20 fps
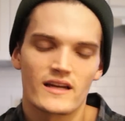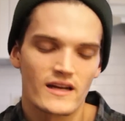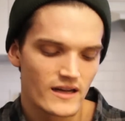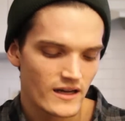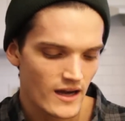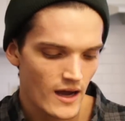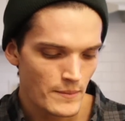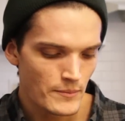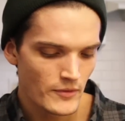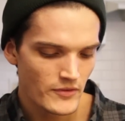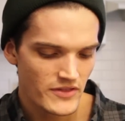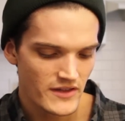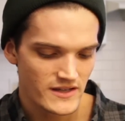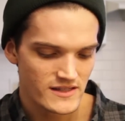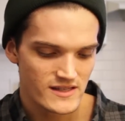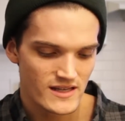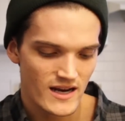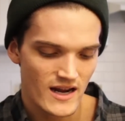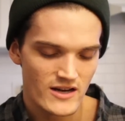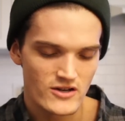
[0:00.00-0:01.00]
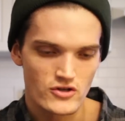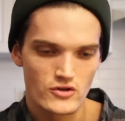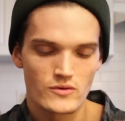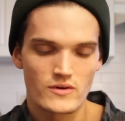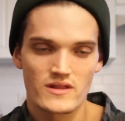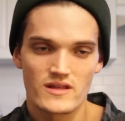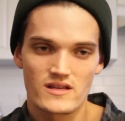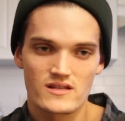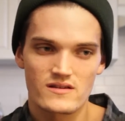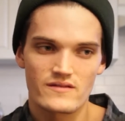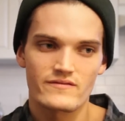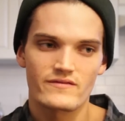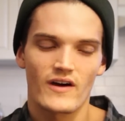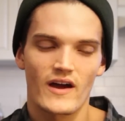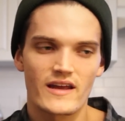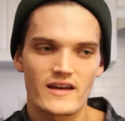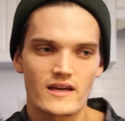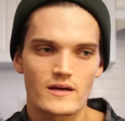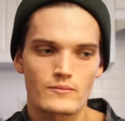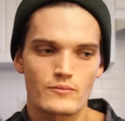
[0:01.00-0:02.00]
And a couple things that I do in this
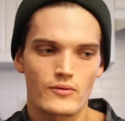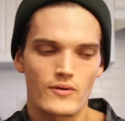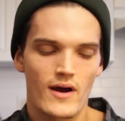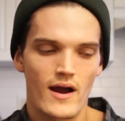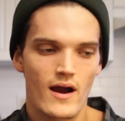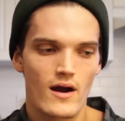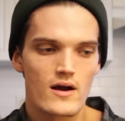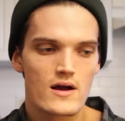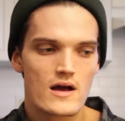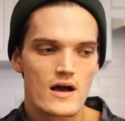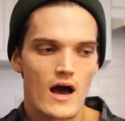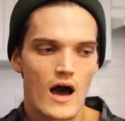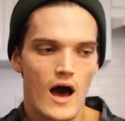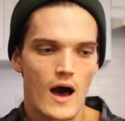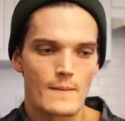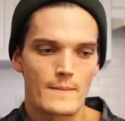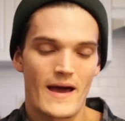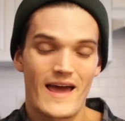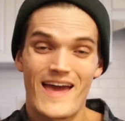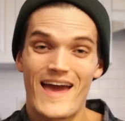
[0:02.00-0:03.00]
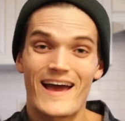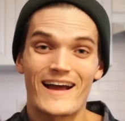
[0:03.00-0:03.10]
inviting prayer, I